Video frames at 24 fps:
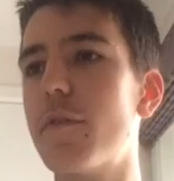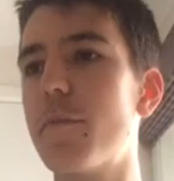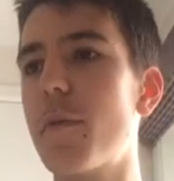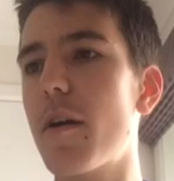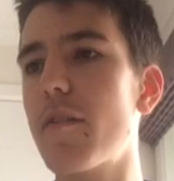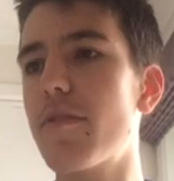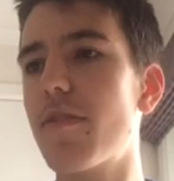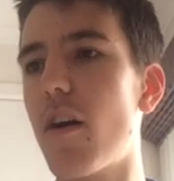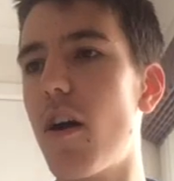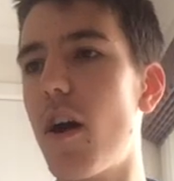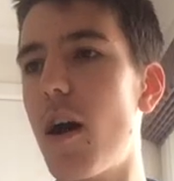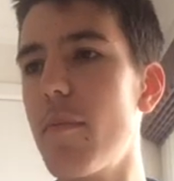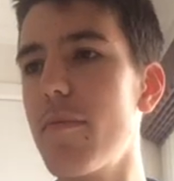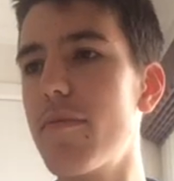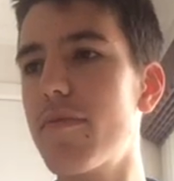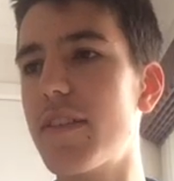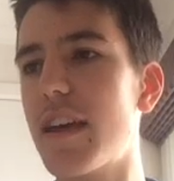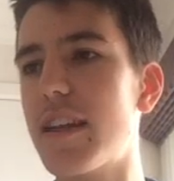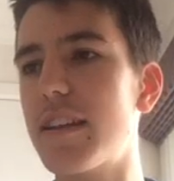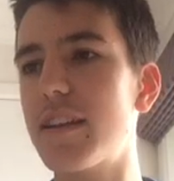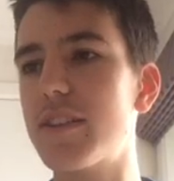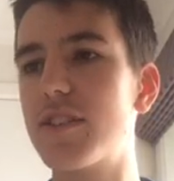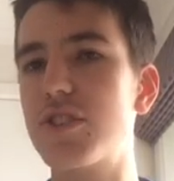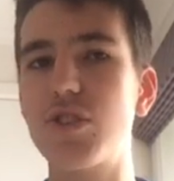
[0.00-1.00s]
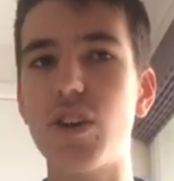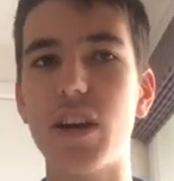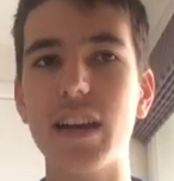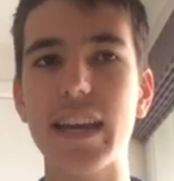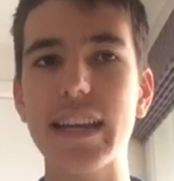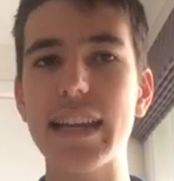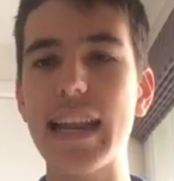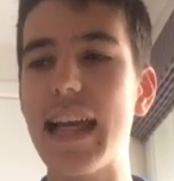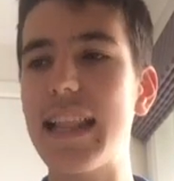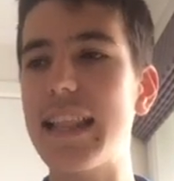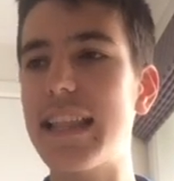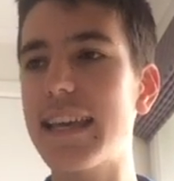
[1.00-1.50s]
both I'm Thunderstruck and
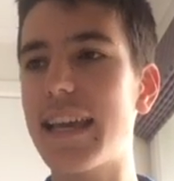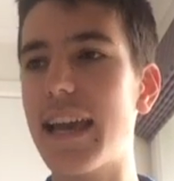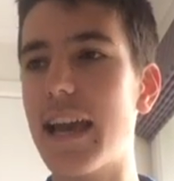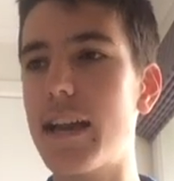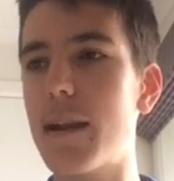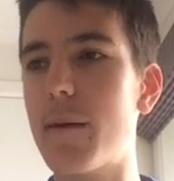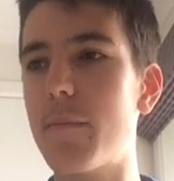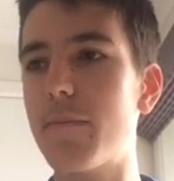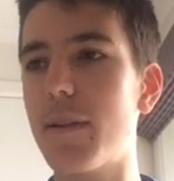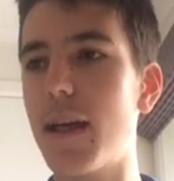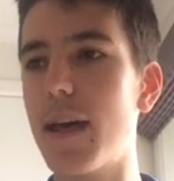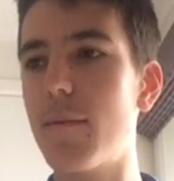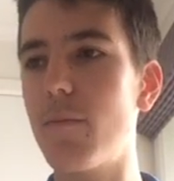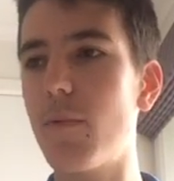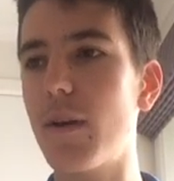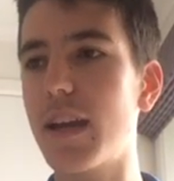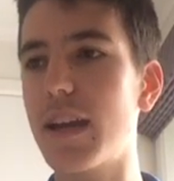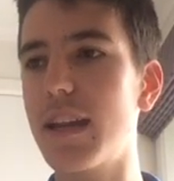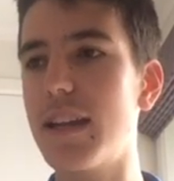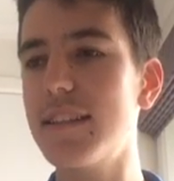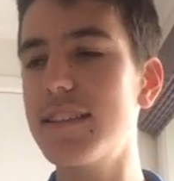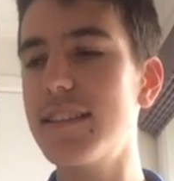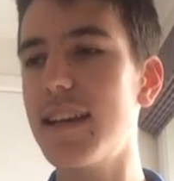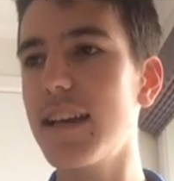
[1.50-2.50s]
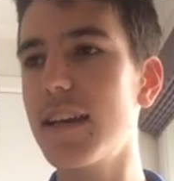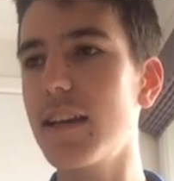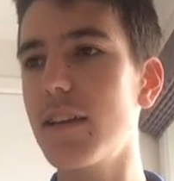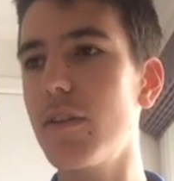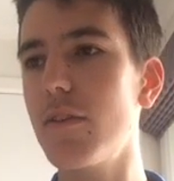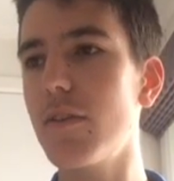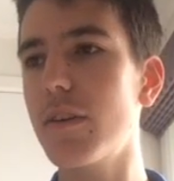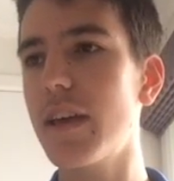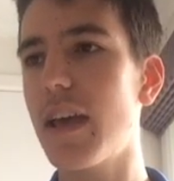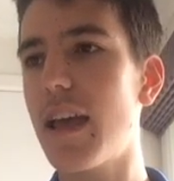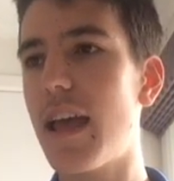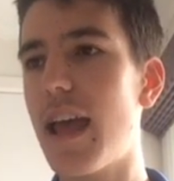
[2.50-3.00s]
Alligator Blood. We're going to take a
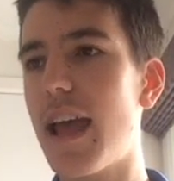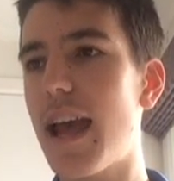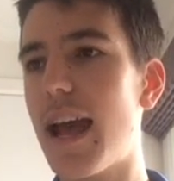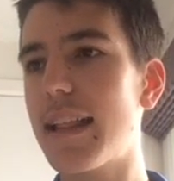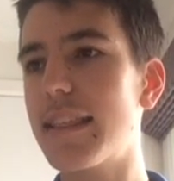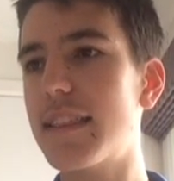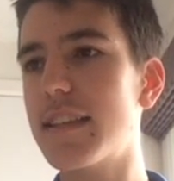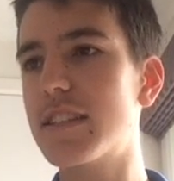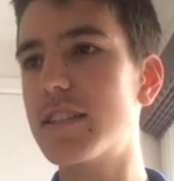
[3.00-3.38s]
look at the